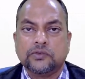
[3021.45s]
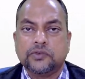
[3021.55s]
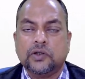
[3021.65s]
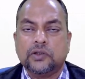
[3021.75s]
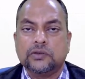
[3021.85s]

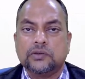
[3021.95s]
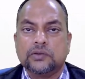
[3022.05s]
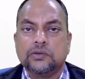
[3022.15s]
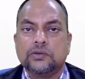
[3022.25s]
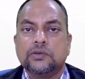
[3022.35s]
for
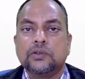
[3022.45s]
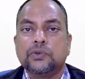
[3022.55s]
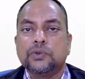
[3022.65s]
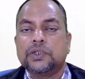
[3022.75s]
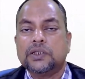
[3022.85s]
the
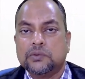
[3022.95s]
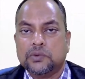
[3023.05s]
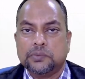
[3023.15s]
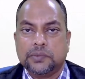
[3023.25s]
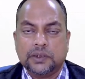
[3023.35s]
growth and
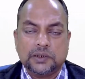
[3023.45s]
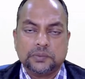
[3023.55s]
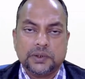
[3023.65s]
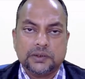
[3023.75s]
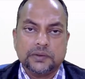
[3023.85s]
development aspect.